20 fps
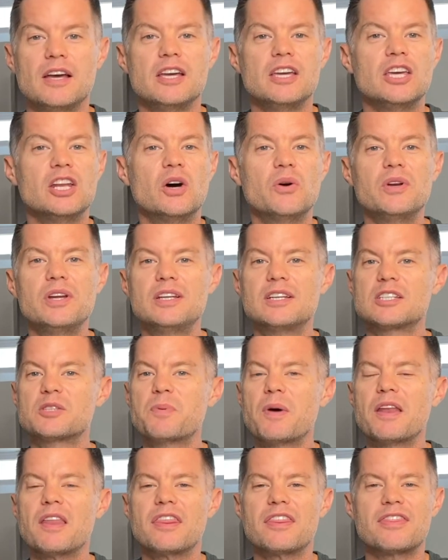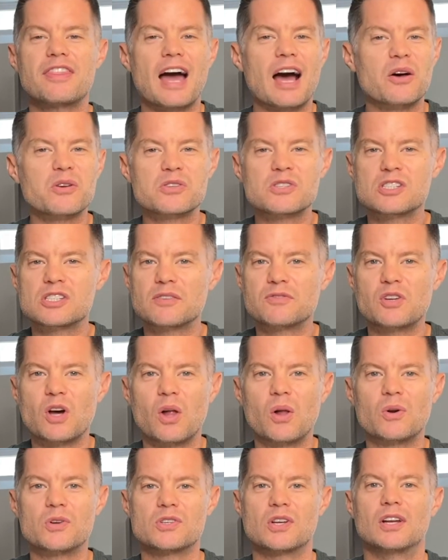You don't need to spend thousands of
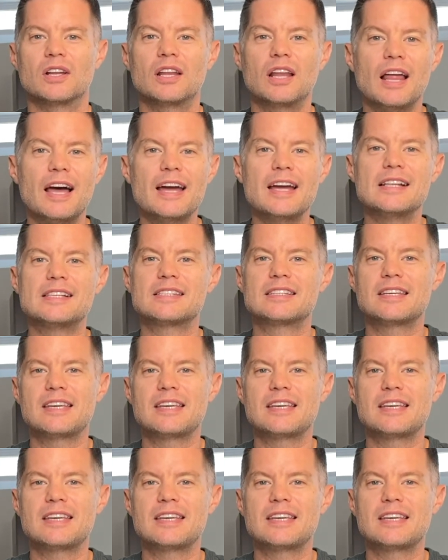dollars on lights,